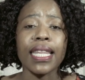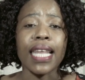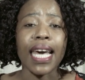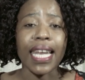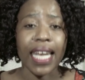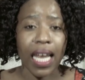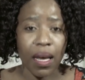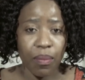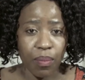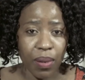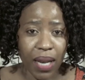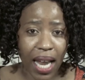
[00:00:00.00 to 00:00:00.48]

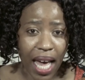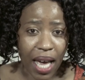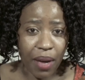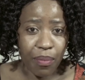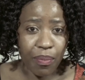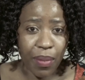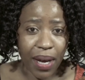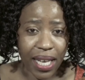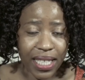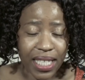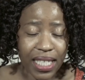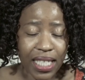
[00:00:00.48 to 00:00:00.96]
that apply
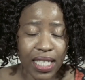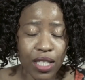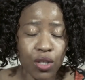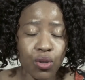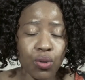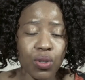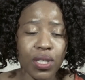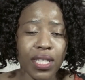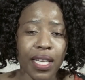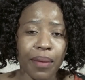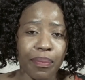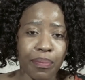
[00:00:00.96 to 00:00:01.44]
button
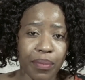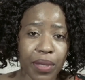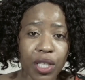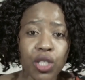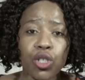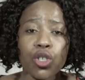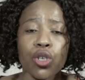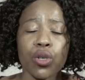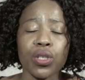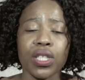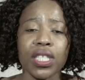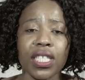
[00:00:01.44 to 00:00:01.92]
to
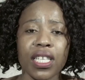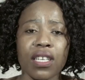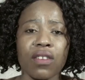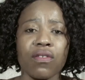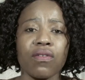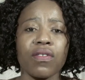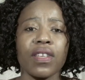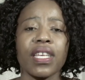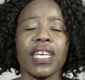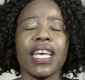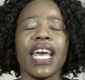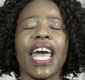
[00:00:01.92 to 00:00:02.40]
submit your
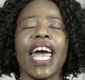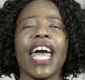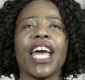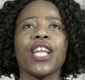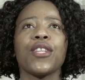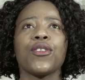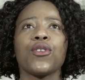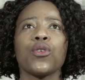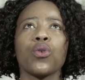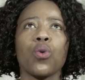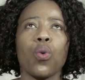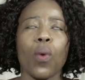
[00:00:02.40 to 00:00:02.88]
CV
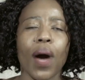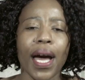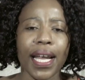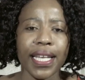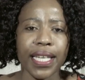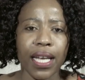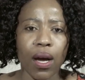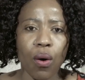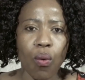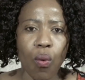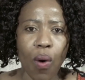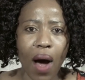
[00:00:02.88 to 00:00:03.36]
and you
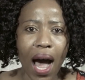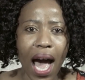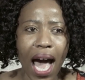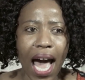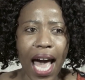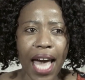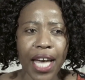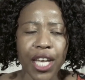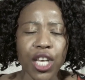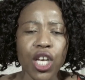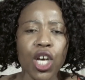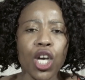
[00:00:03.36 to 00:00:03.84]
wonder
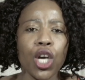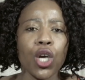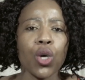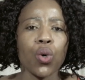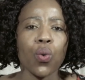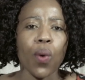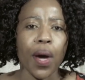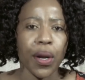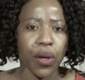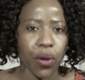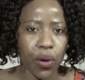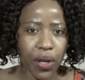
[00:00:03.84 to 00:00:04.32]
why
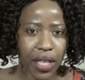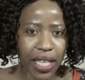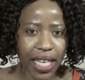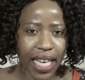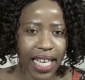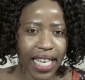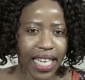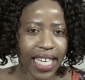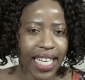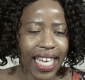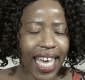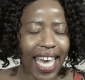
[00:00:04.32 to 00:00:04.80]
you are not
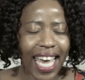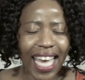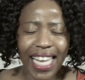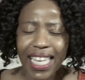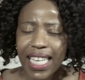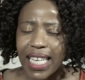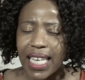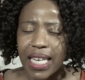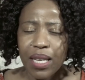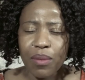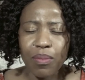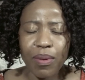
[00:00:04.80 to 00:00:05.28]
getting
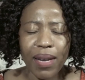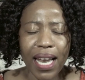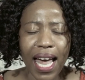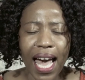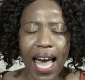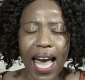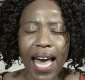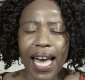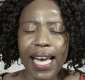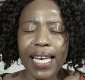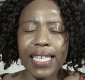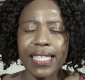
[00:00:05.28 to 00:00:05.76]
any
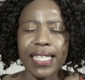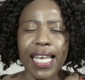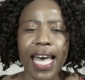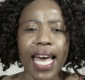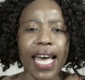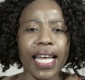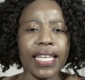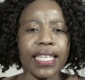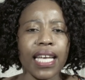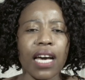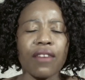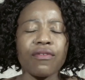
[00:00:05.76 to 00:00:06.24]
replies
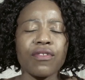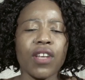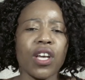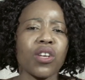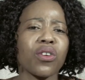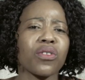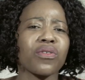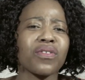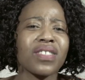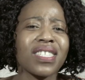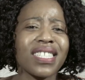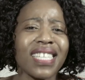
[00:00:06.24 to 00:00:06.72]
and after
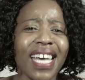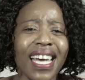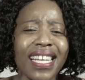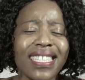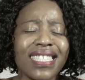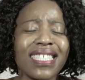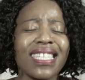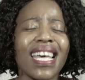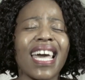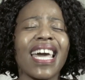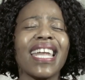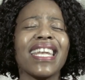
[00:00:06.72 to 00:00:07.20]
you've
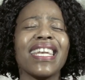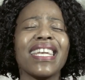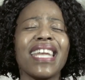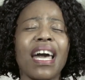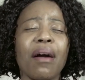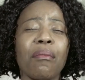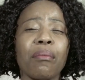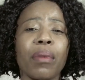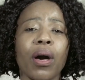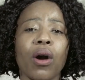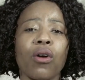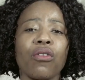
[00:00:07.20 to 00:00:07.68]
sent a
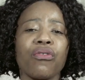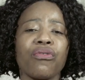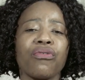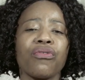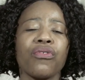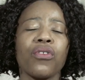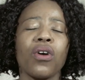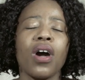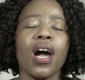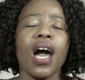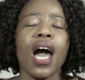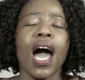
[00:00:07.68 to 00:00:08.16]
number
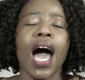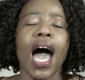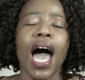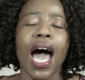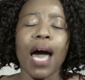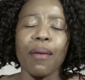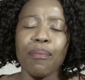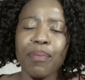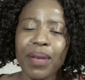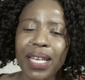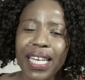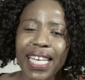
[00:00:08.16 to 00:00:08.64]
of
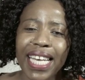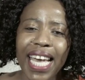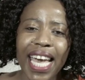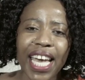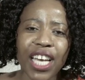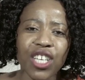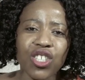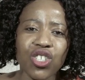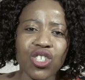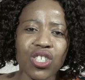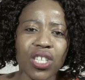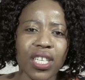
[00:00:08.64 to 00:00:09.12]

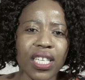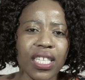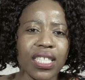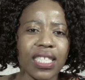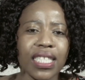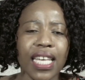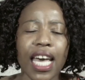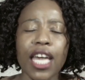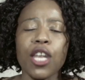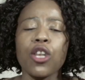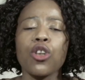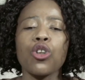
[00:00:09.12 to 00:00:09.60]

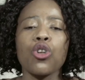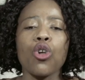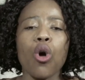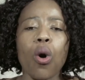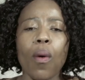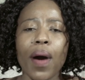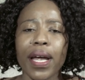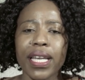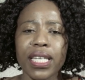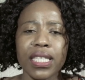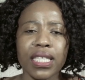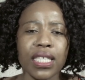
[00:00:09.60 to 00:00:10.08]
applications and
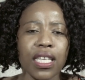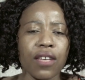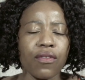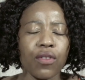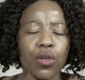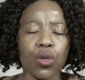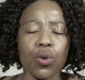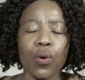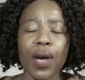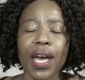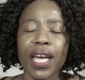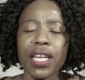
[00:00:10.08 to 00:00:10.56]
no one is
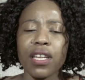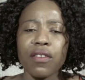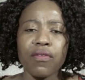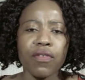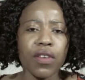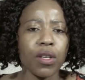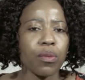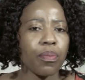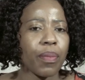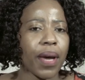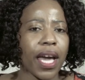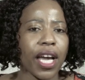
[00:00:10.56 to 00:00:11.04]
giving you any
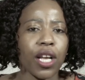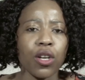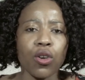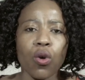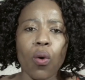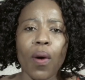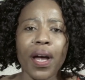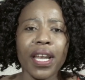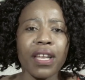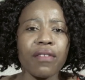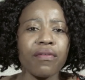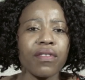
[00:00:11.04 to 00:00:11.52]
feedback
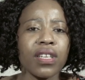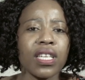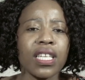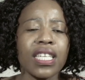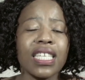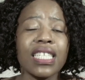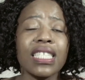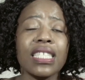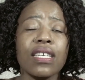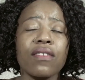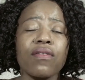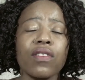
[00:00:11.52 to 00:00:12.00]
no one even
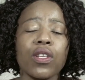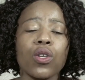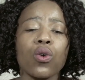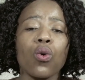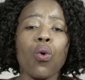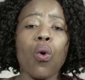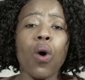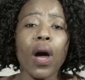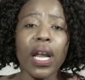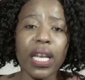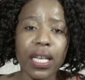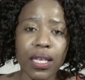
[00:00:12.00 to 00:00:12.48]
is even
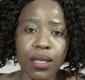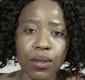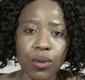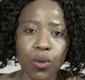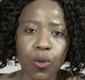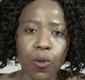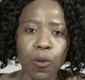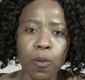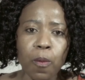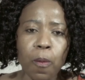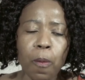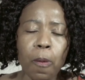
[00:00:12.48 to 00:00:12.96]
calling
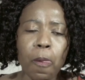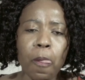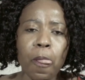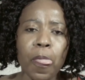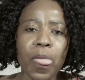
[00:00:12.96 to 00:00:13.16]
you